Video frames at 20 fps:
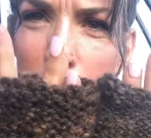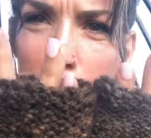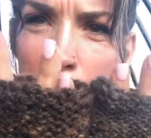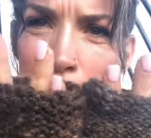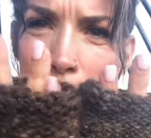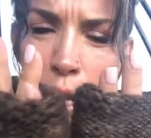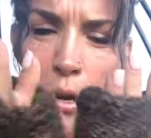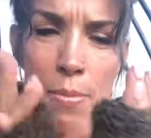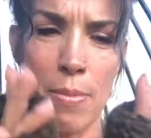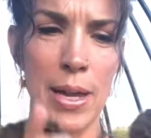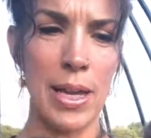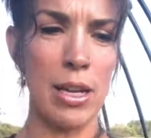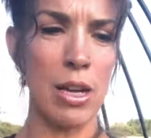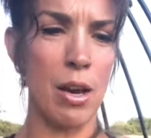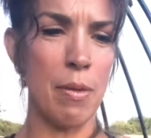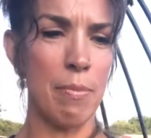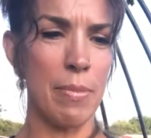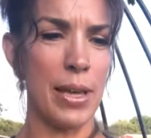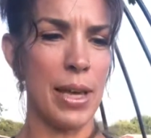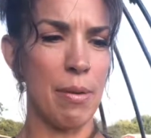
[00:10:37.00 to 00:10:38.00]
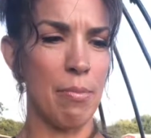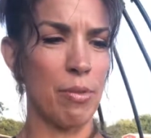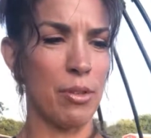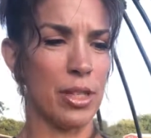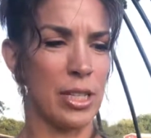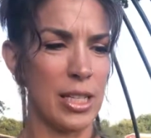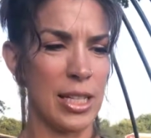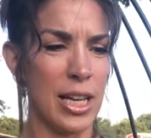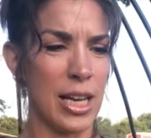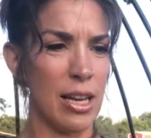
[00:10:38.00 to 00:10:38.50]
You may or may not be able
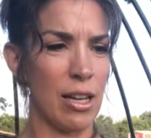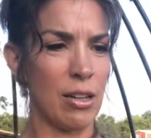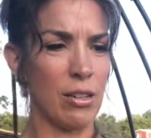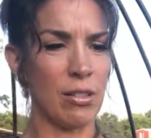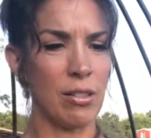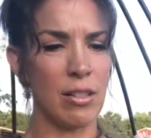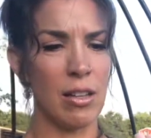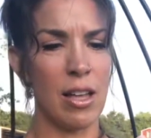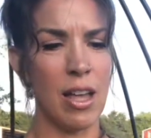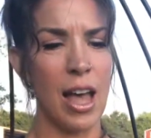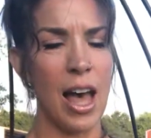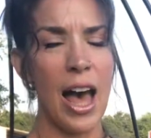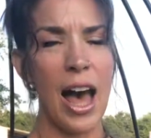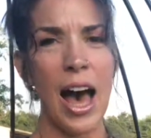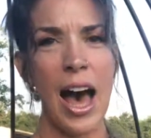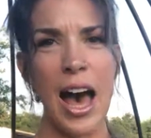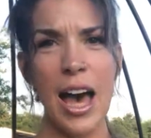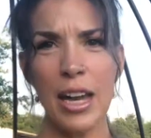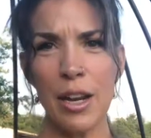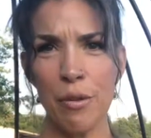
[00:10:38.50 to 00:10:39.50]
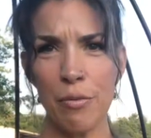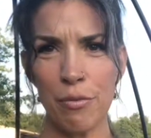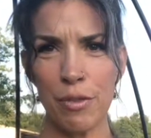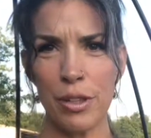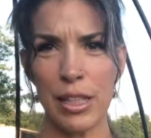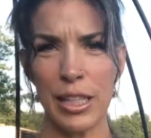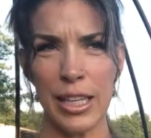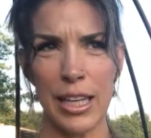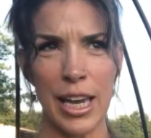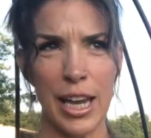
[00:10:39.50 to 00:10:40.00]
to tell. I don't
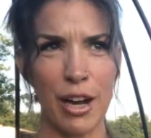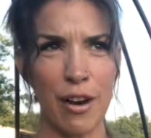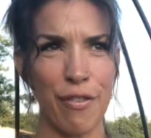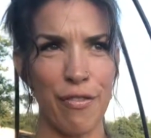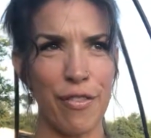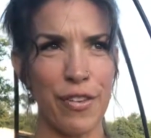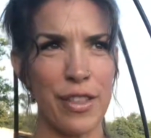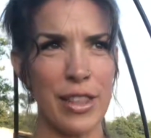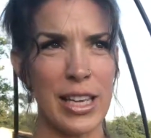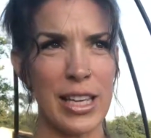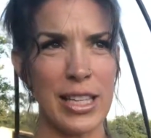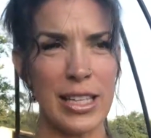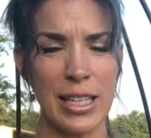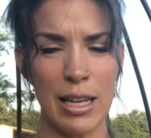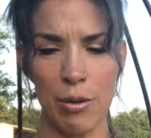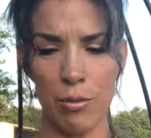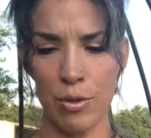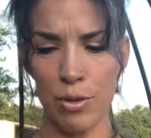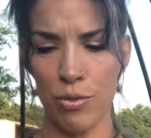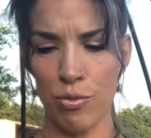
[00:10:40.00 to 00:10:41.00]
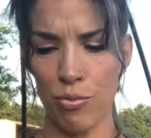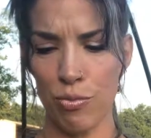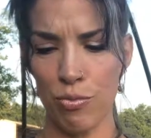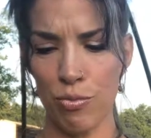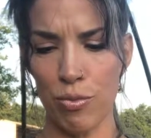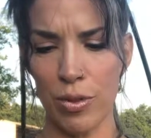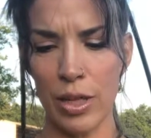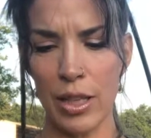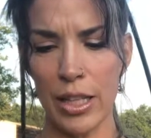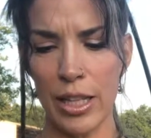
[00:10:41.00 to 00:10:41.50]
really care for this. I was
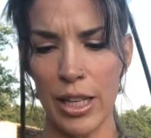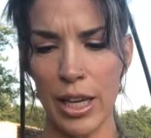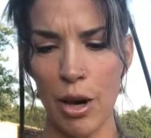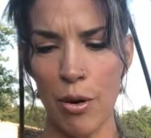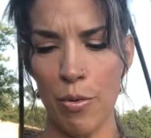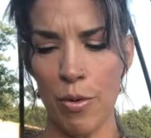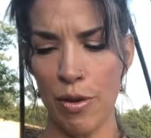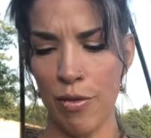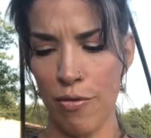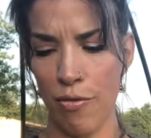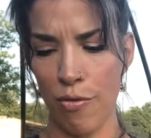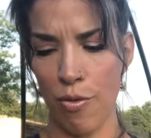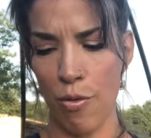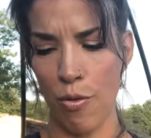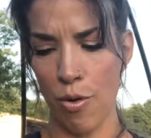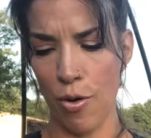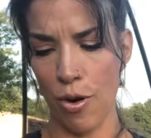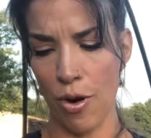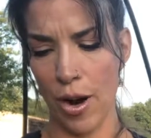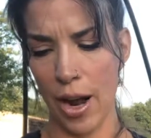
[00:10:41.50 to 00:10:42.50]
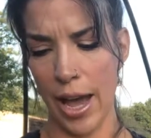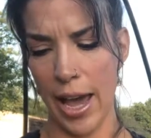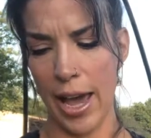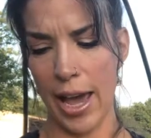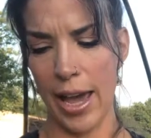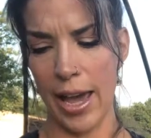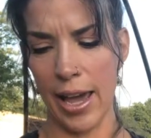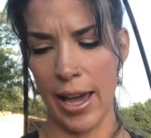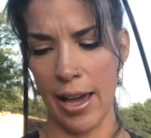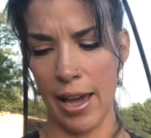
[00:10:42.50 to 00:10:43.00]
really going for
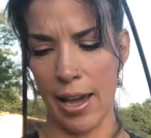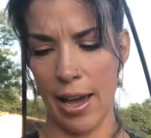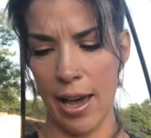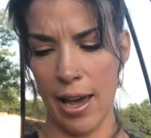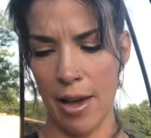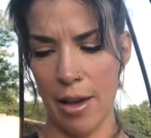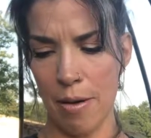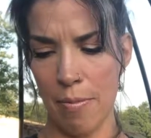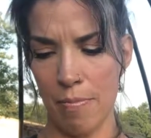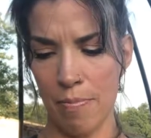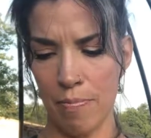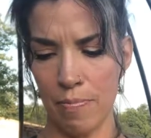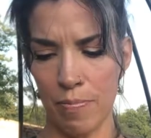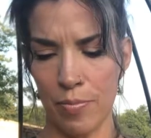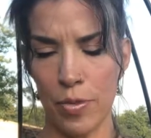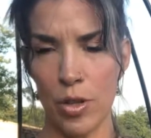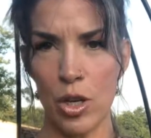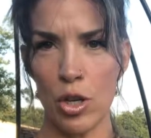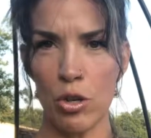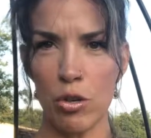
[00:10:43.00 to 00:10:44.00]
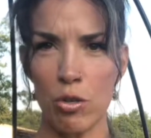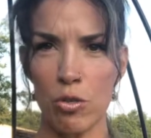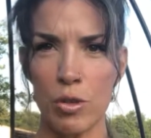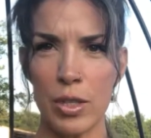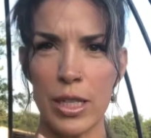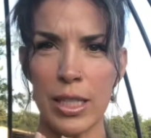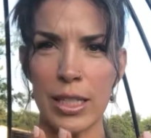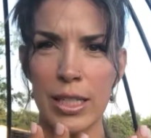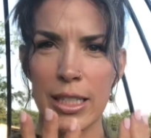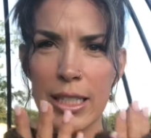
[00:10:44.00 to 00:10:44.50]
a
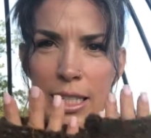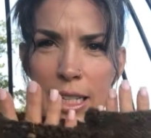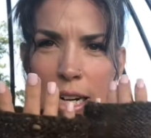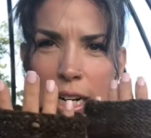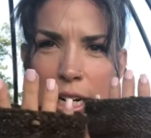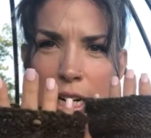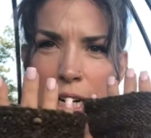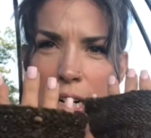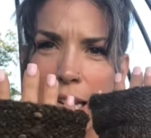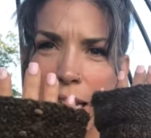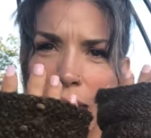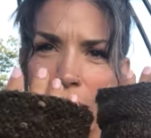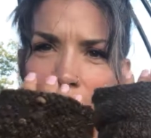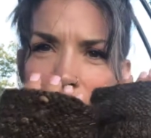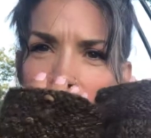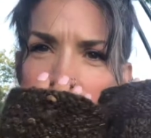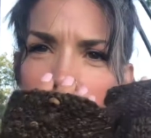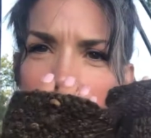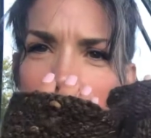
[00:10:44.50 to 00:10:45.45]
utilitarian,